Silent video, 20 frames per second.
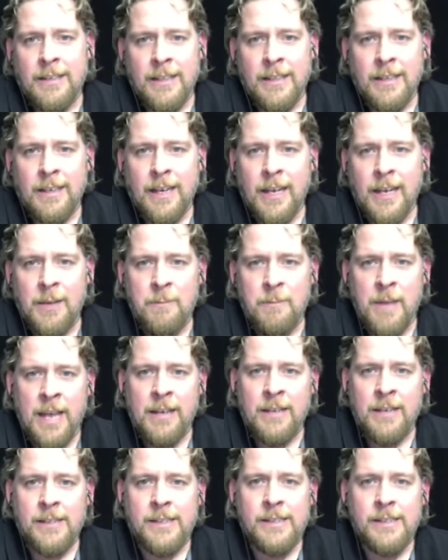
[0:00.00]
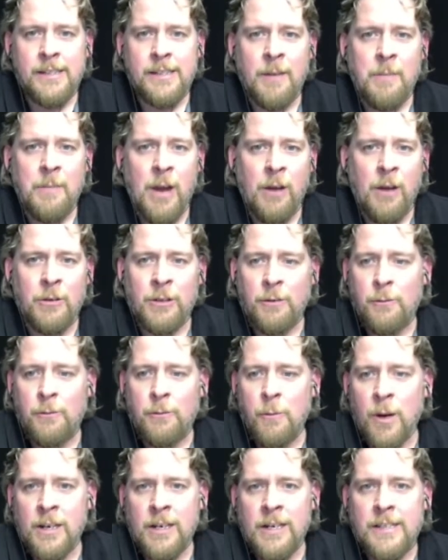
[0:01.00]
the immense amount of
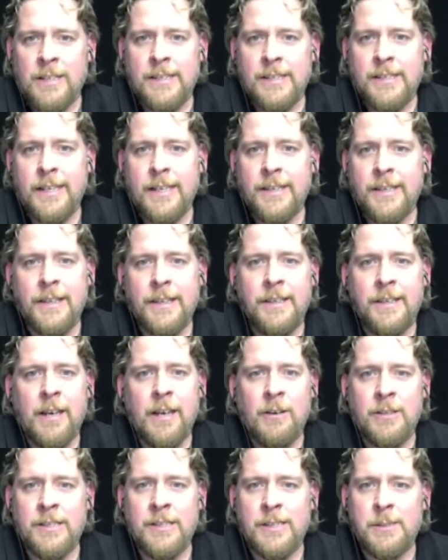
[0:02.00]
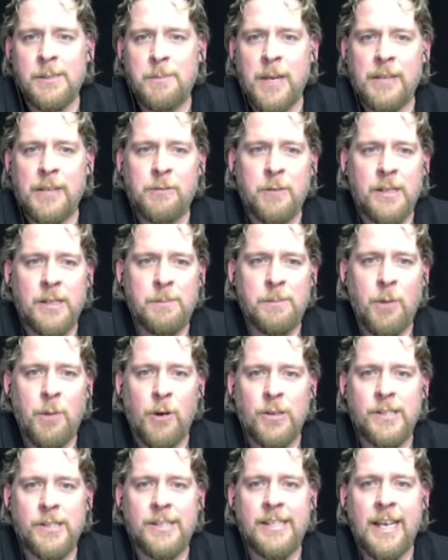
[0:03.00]
160,000 spectra
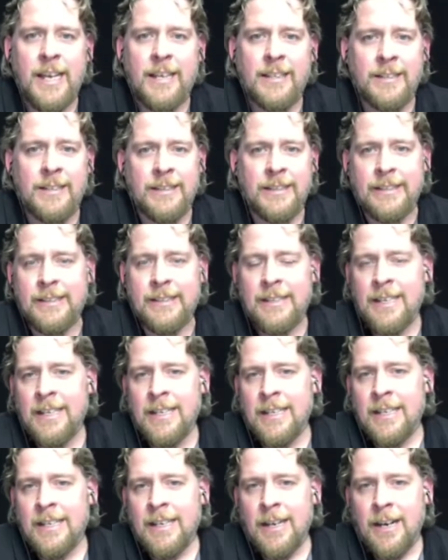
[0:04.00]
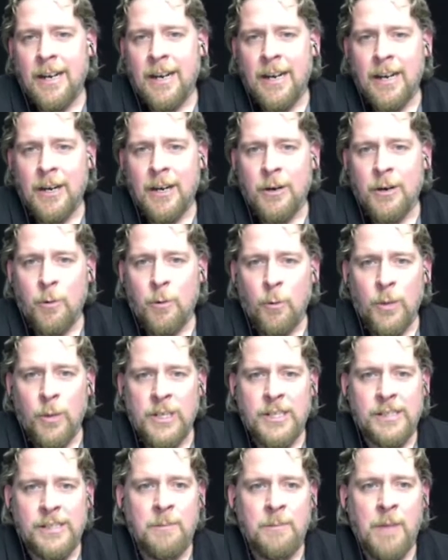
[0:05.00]
per second,
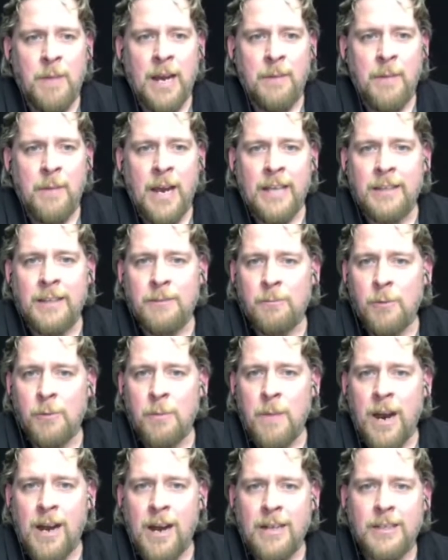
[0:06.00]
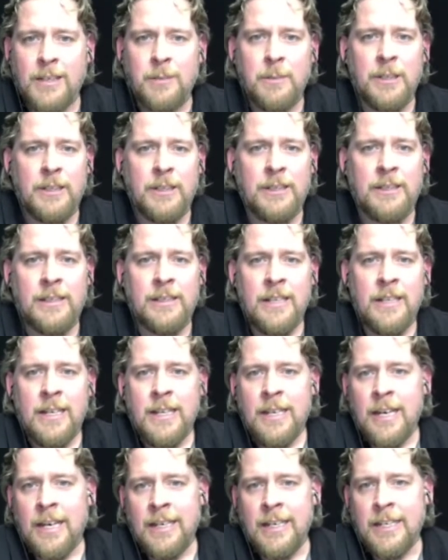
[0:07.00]
which is in my mind remarkable.
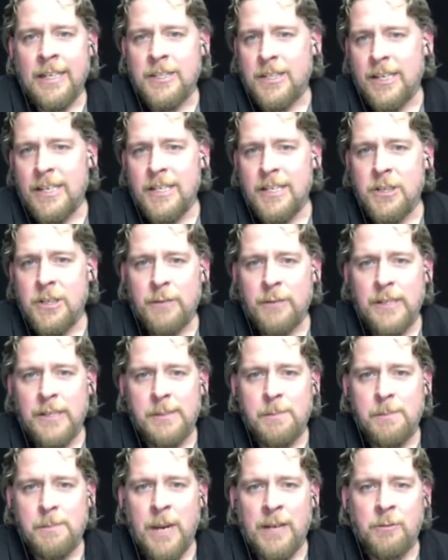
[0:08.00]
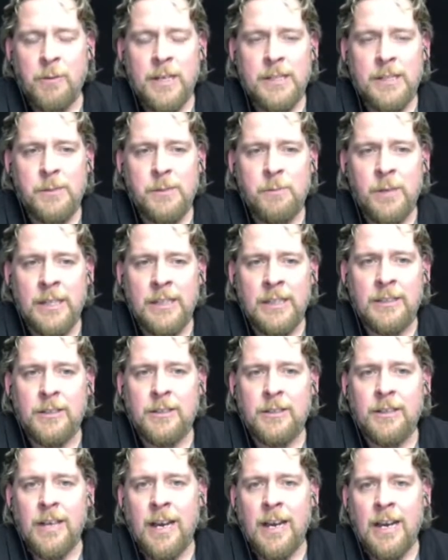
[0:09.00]
And each of these spectra will
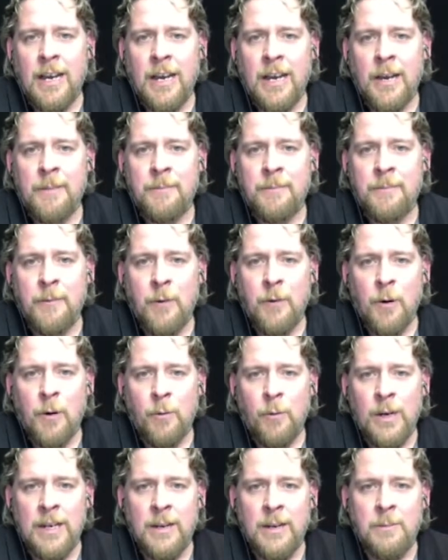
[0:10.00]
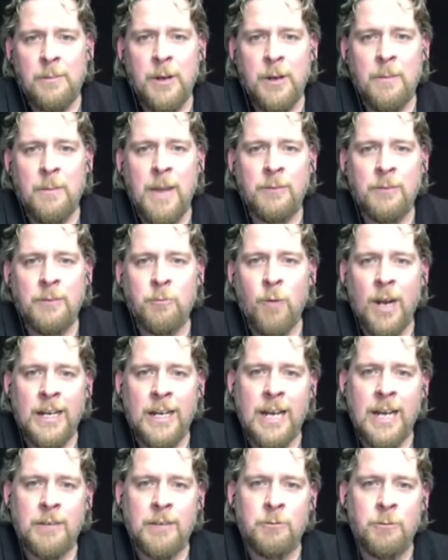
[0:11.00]
implement
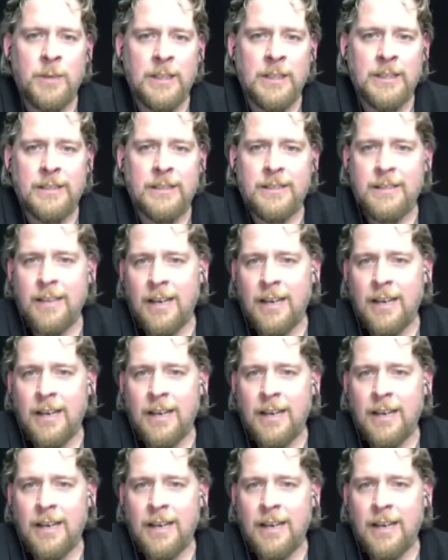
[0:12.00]
100